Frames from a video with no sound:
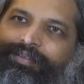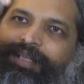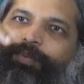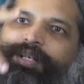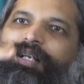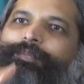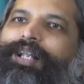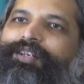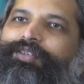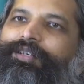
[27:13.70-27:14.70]
they would come
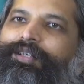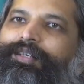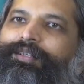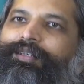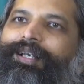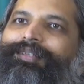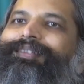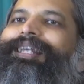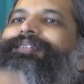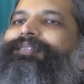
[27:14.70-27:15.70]
naturally
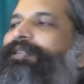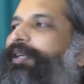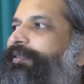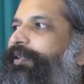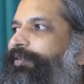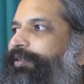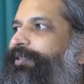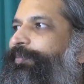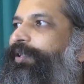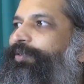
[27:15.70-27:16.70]
as incidental to the
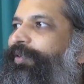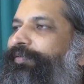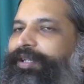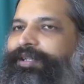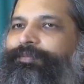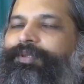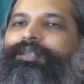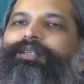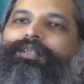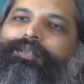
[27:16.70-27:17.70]
spiritual freedom,
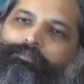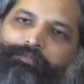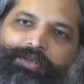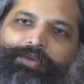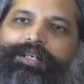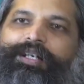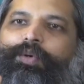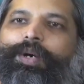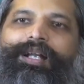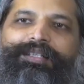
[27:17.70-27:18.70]
but you can
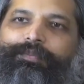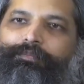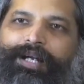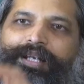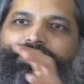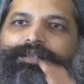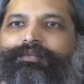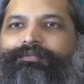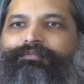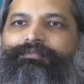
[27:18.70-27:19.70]
acquire them by a
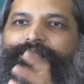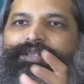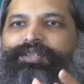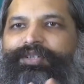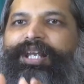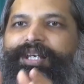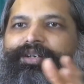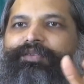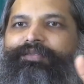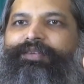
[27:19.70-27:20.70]

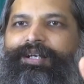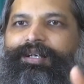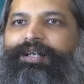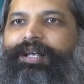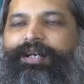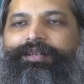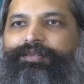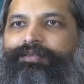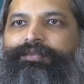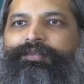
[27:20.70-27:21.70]
training of a vital
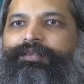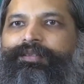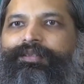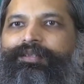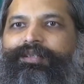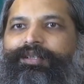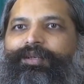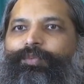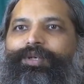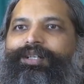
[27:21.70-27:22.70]
character.
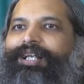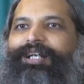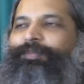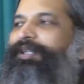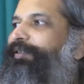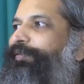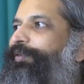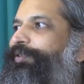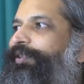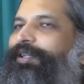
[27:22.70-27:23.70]
Wouldn't that be the
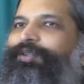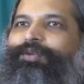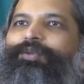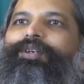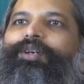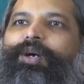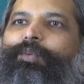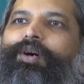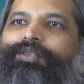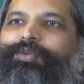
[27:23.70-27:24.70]
future? That you
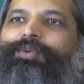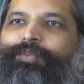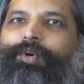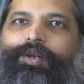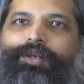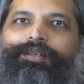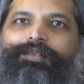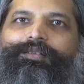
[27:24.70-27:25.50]
walk through a wall,